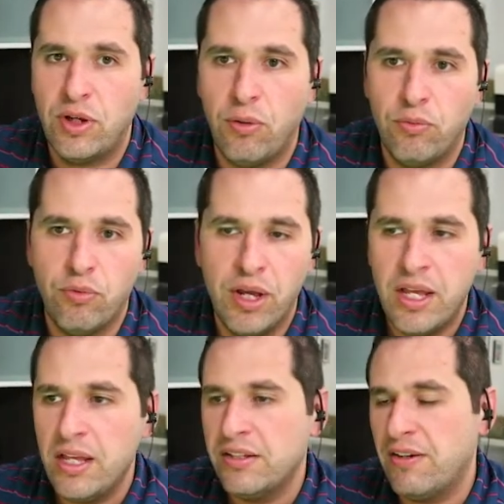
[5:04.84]
you know,
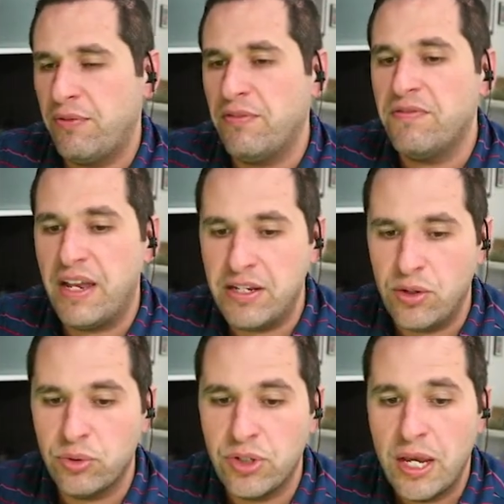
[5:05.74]
different
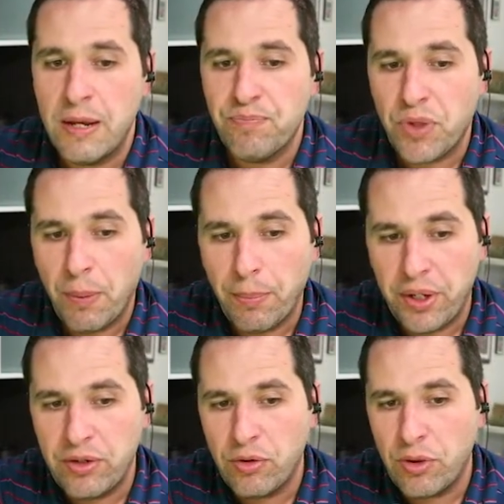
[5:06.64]
venues
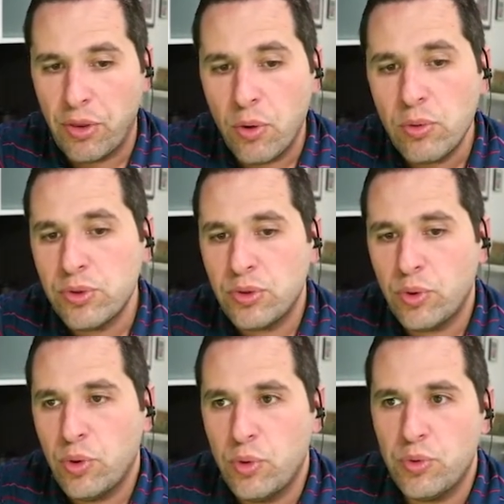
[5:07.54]
but those
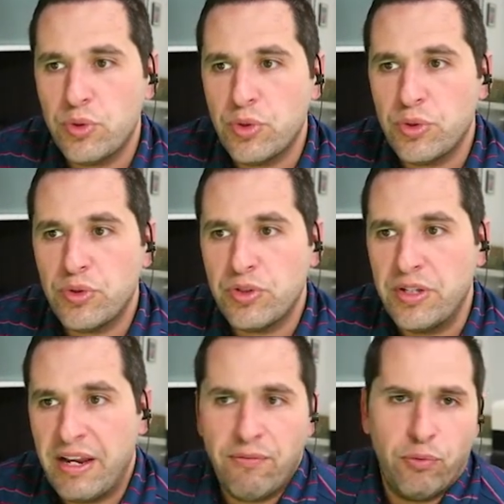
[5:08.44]
who
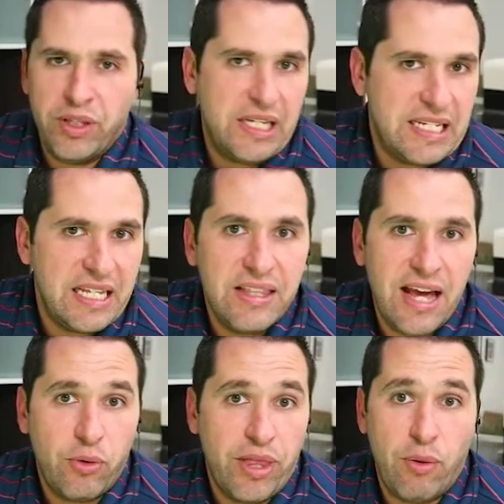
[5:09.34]
never really did
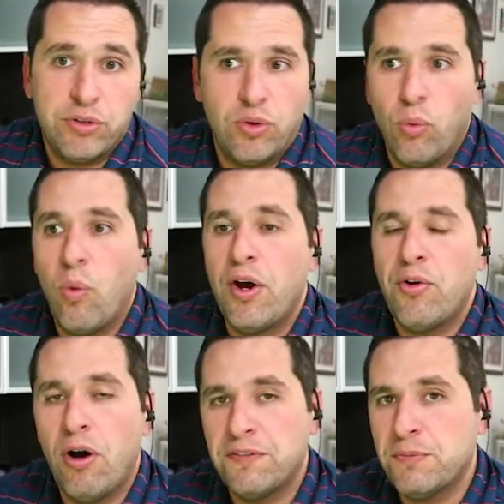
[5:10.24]
that or that was a
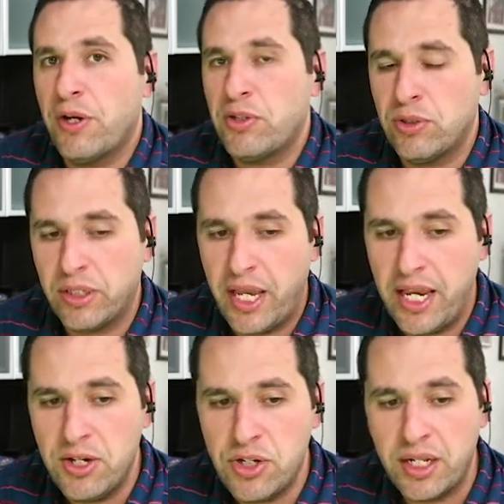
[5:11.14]
one-off special
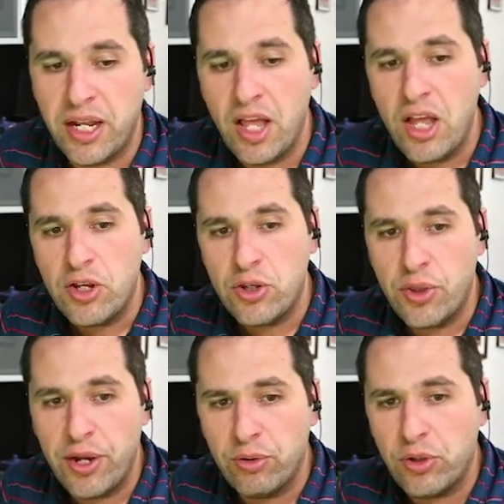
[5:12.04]
occasion
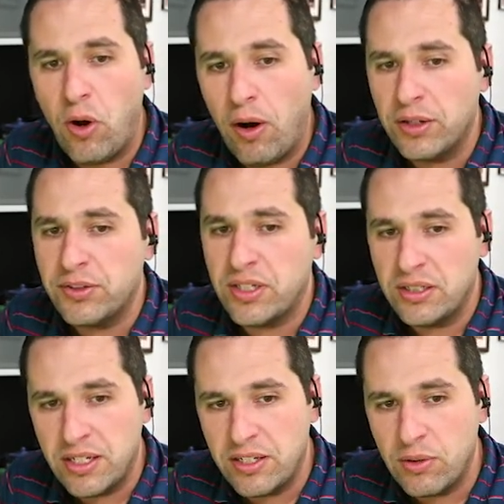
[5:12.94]
their costs
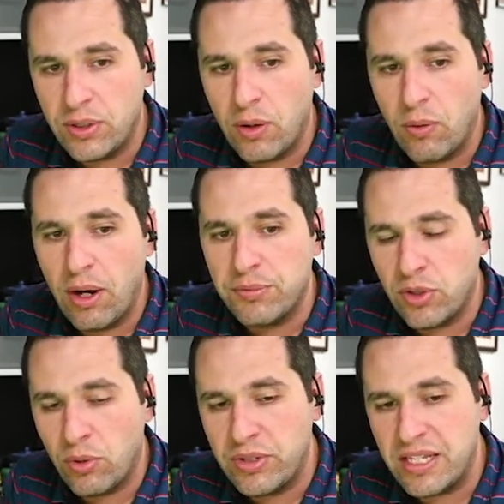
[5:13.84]
continued to go up
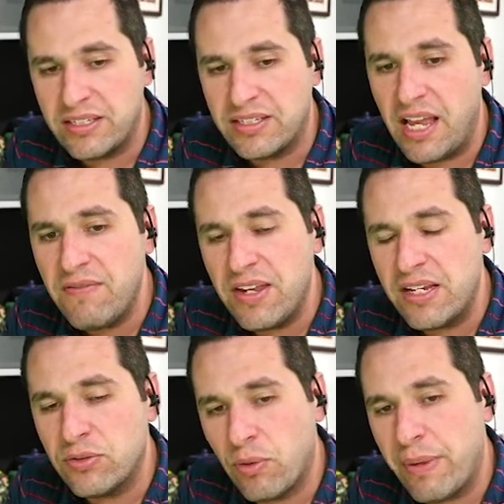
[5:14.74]
so the
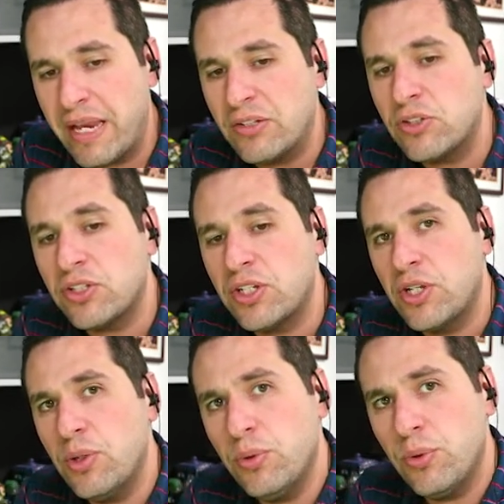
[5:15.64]
savings remain
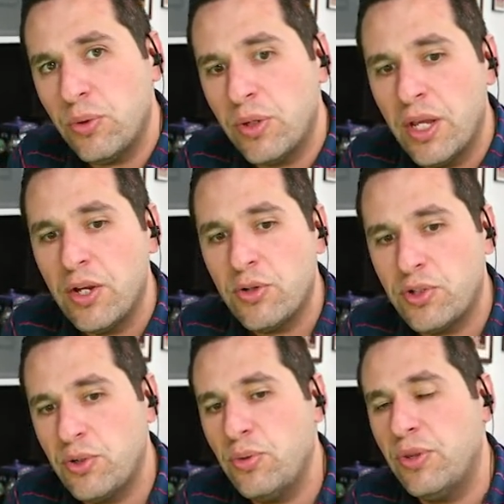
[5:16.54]
skewed
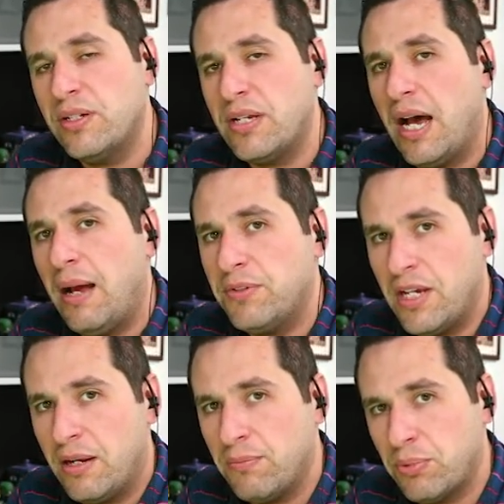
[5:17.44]
to the top
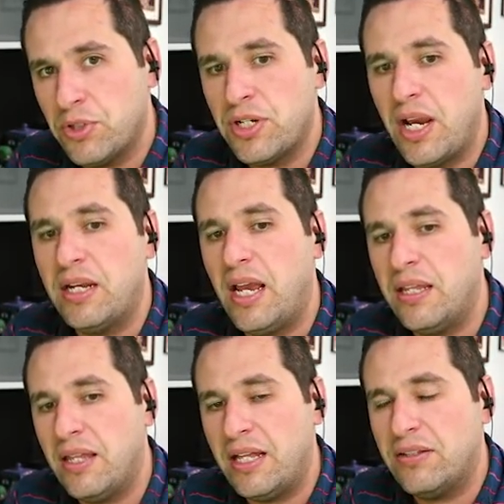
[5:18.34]
10%
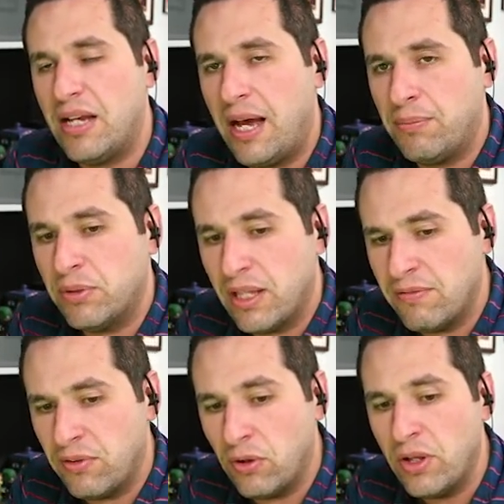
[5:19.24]
and that top
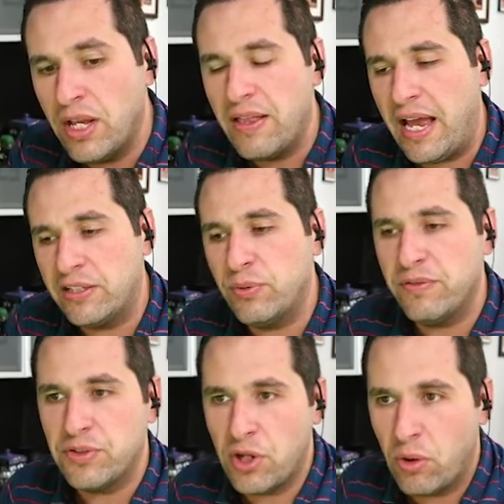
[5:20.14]
level as
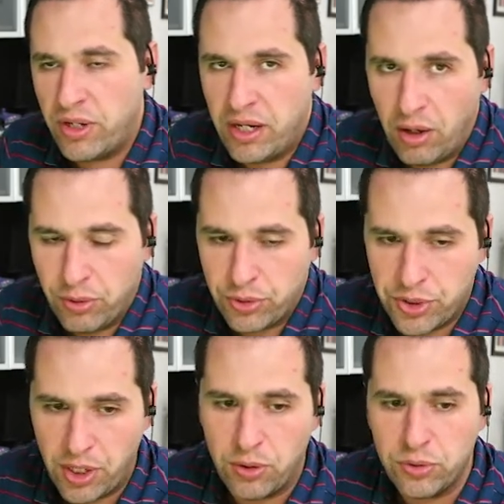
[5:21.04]
we've shown in other
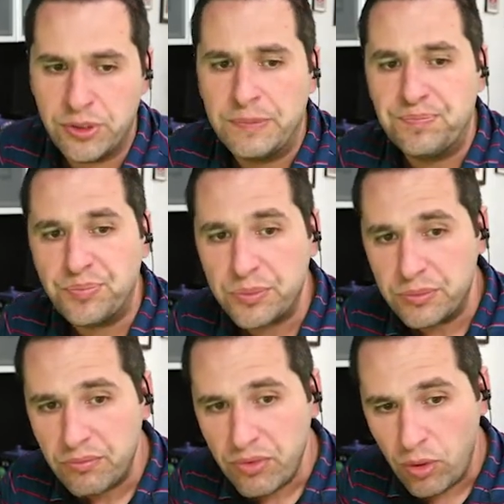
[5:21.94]
shows
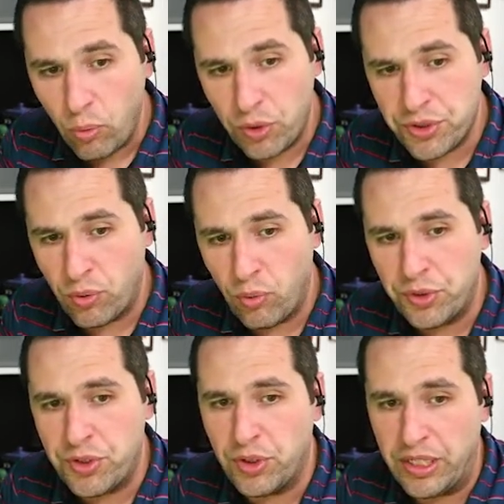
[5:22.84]
which
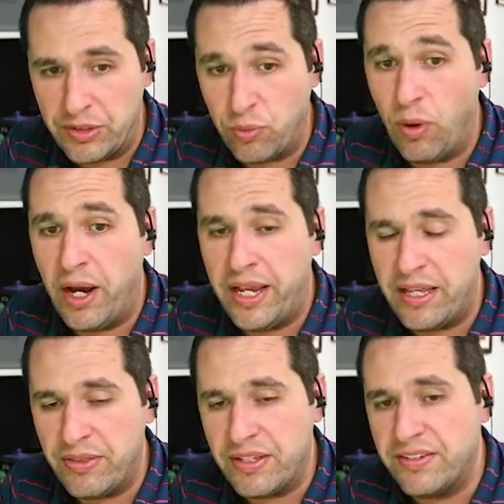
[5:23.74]
which is
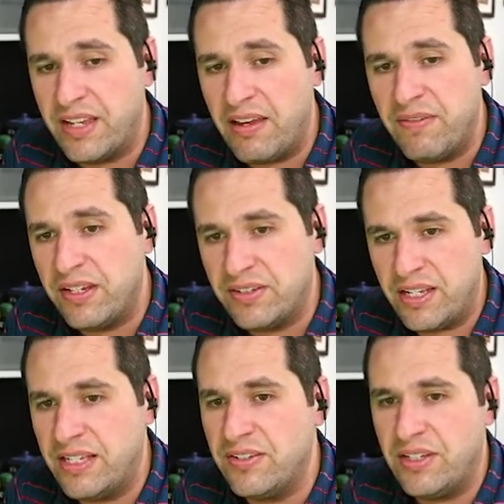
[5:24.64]
why the savings
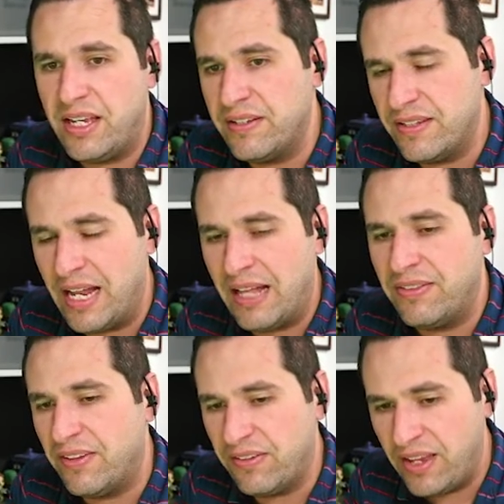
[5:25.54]
is is
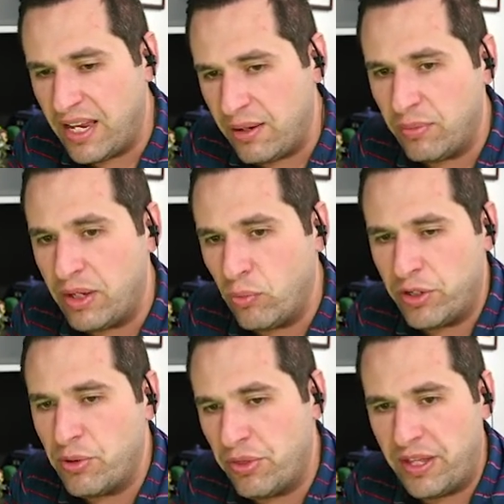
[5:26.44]
not the same
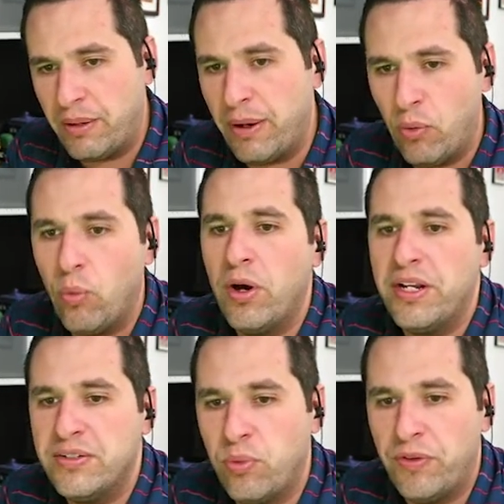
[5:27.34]
when you think about what
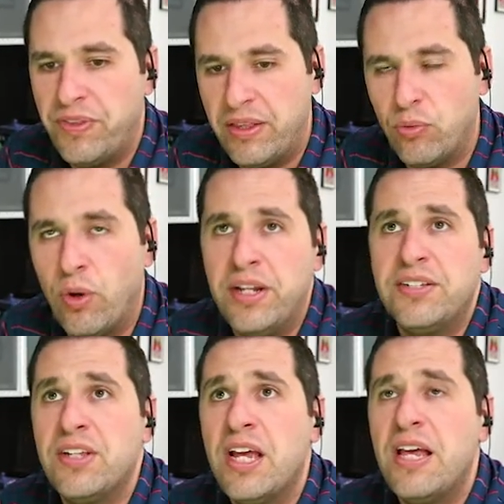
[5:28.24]
is what what
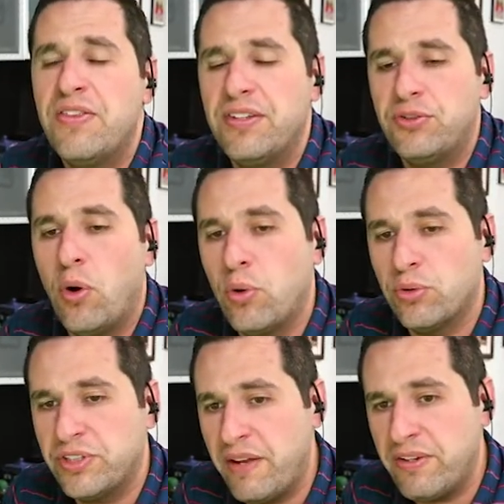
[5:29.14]
is the
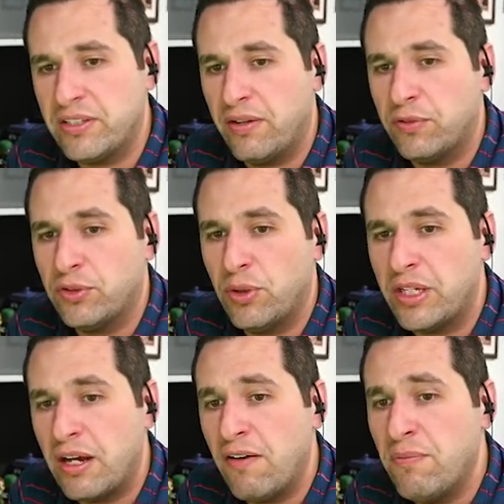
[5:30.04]
total savings level so
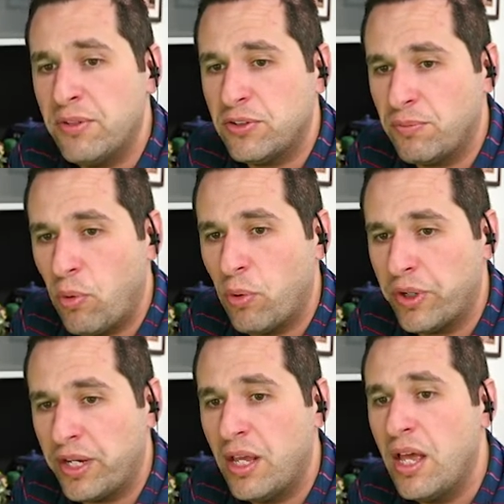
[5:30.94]
the government
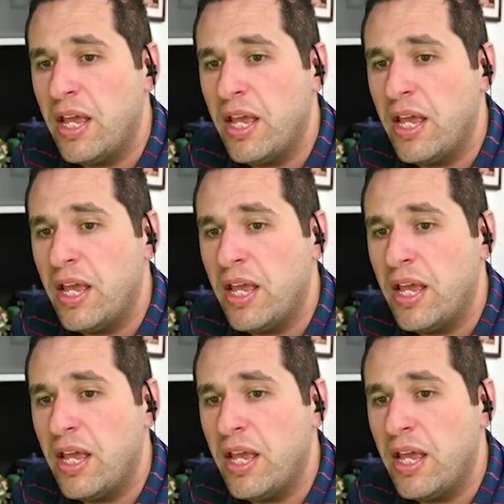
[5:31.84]
supported